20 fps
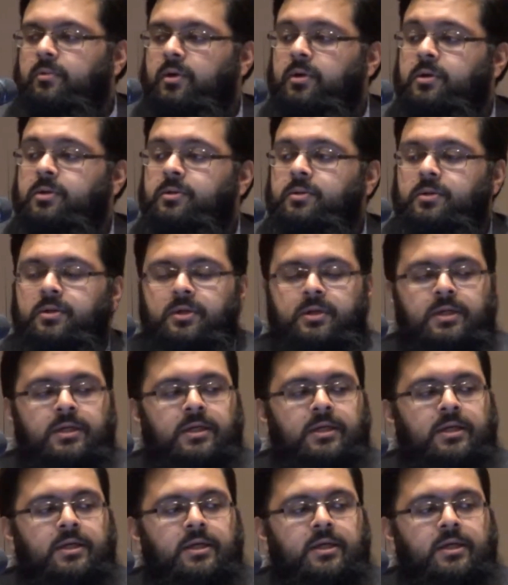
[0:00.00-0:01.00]
Right?
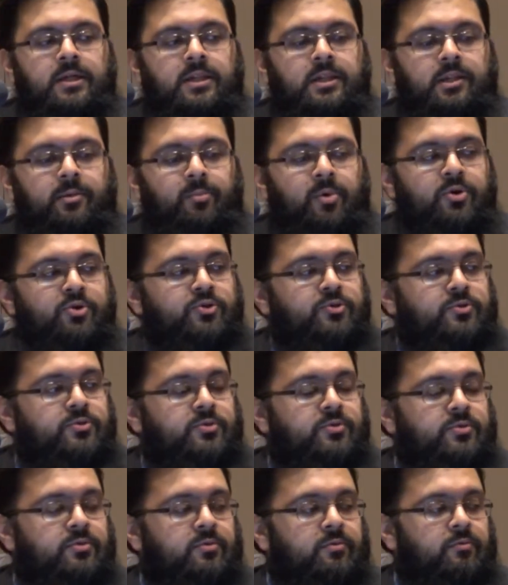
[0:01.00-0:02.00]
The
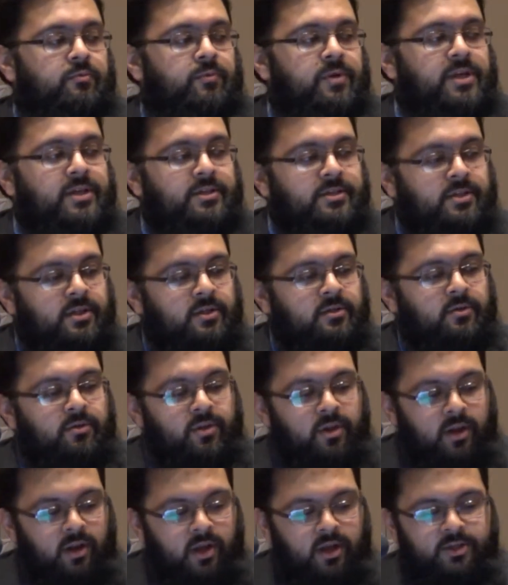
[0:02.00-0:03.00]
most
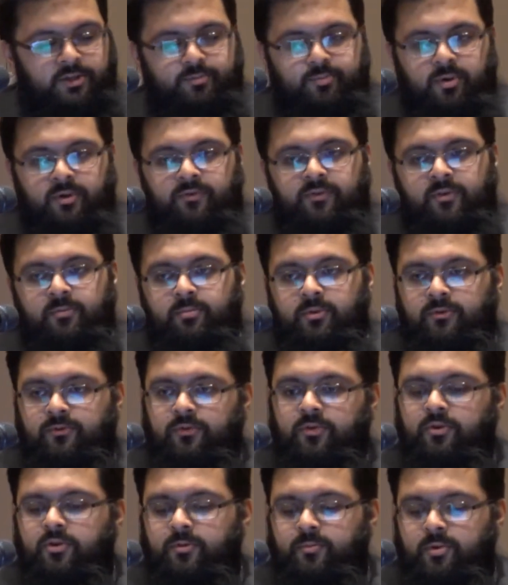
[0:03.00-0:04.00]
recent or the last prophet
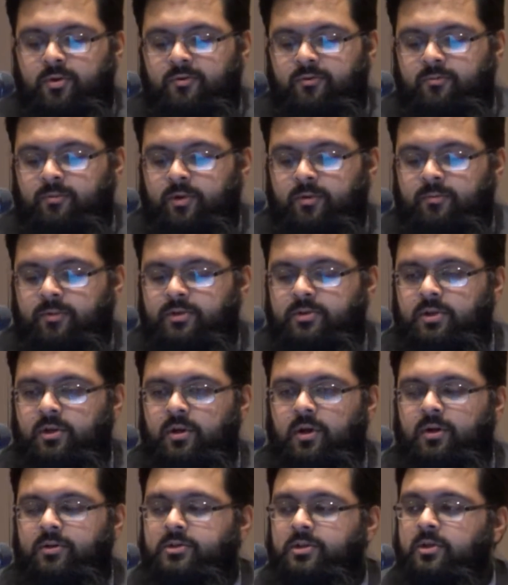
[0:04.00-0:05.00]
before the Prophet Muhammad
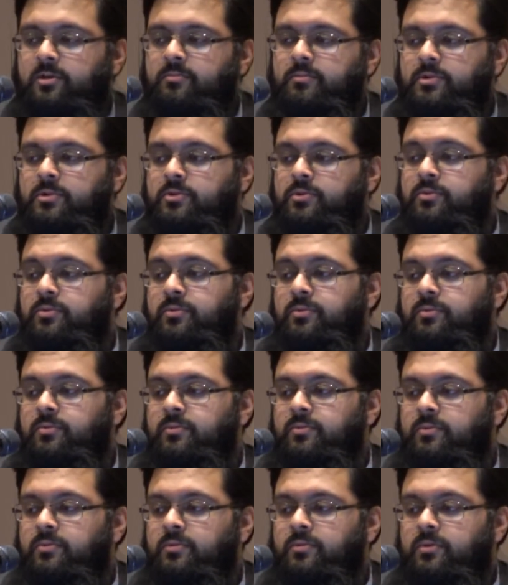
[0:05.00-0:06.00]
sallallahu alaihi wasallam is who?
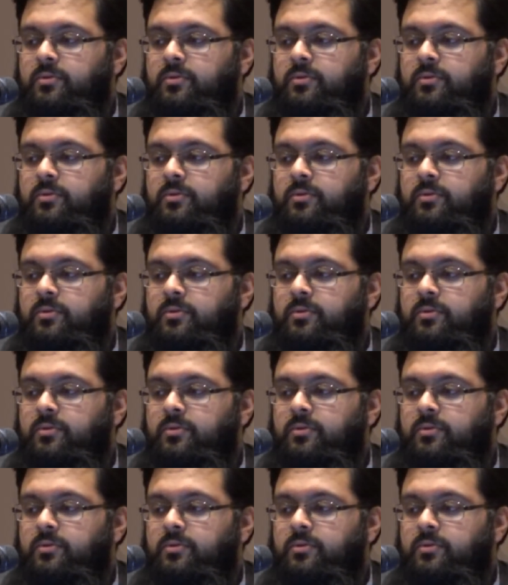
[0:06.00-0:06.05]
